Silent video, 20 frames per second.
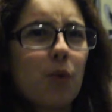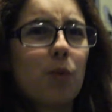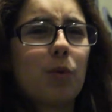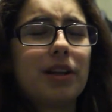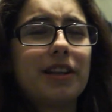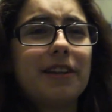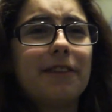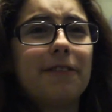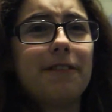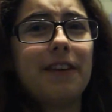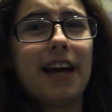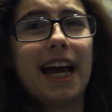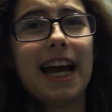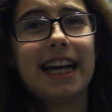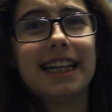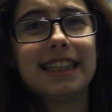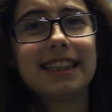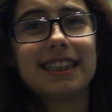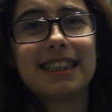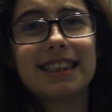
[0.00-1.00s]
When the
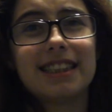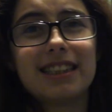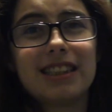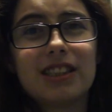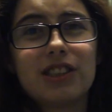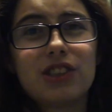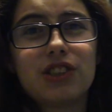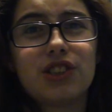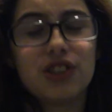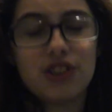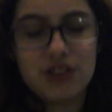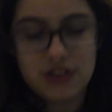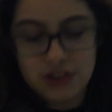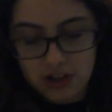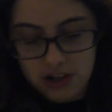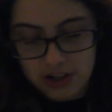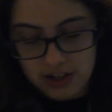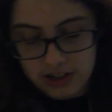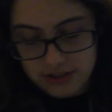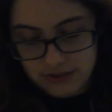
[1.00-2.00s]
fans turn
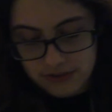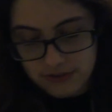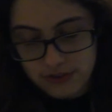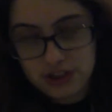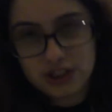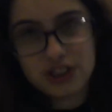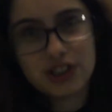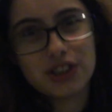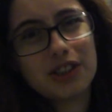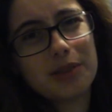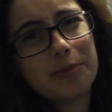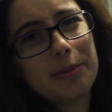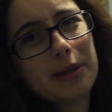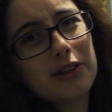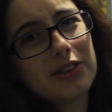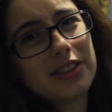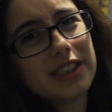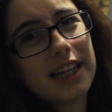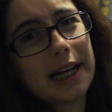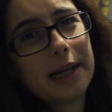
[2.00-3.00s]
on for a certain
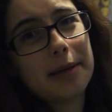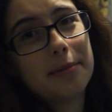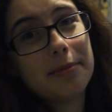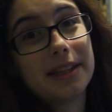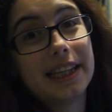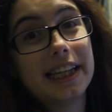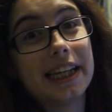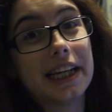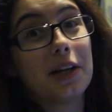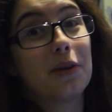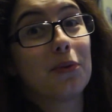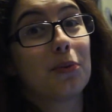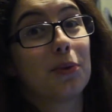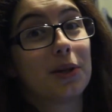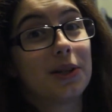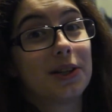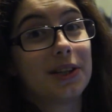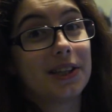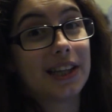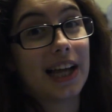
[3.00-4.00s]
amount of time, they get
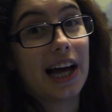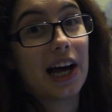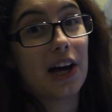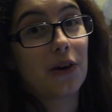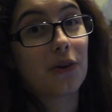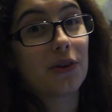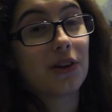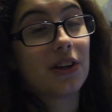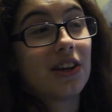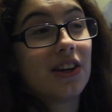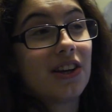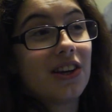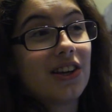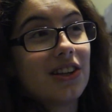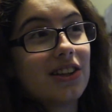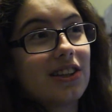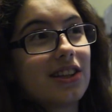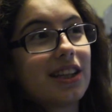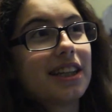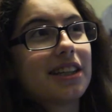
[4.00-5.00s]
really loud
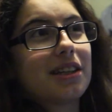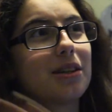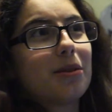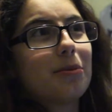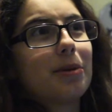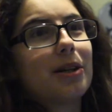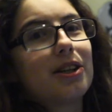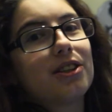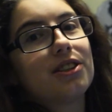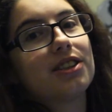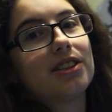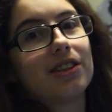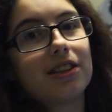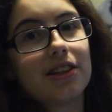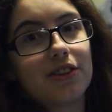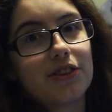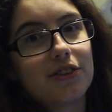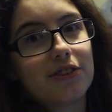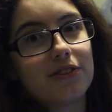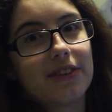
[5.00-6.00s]
like compared to
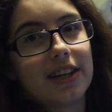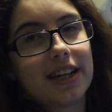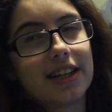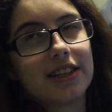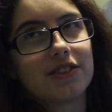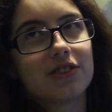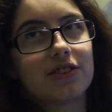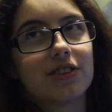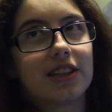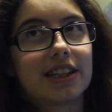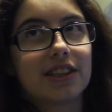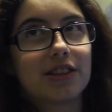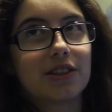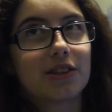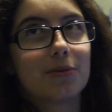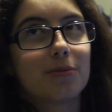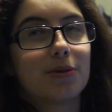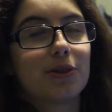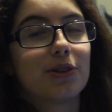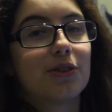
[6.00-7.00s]
other fans or like the
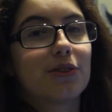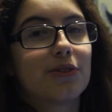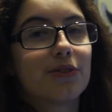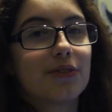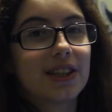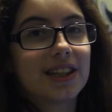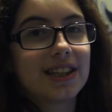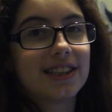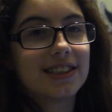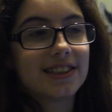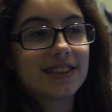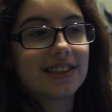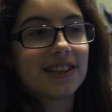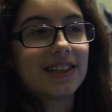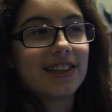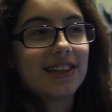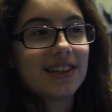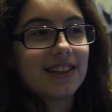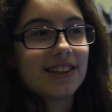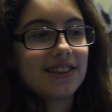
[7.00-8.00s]
computer fans
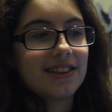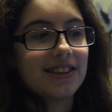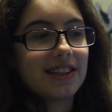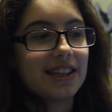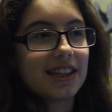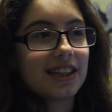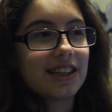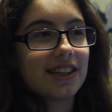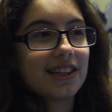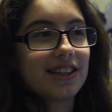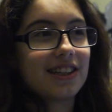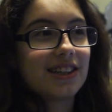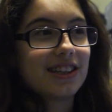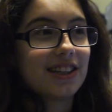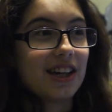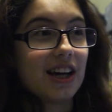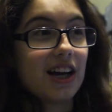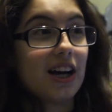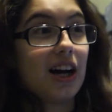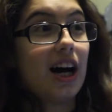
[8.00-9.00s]
like
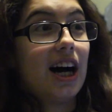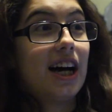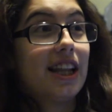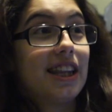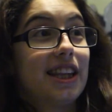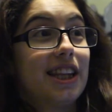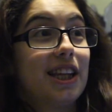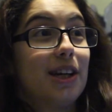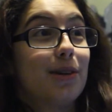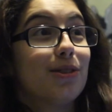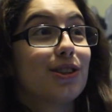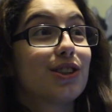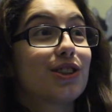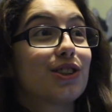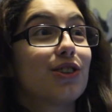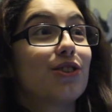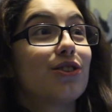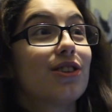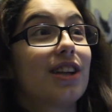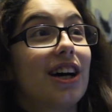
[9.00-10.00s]
they were
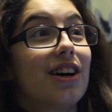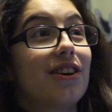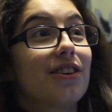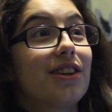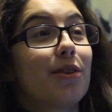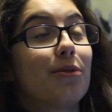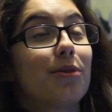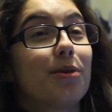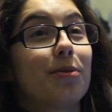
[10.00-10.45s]
so loud at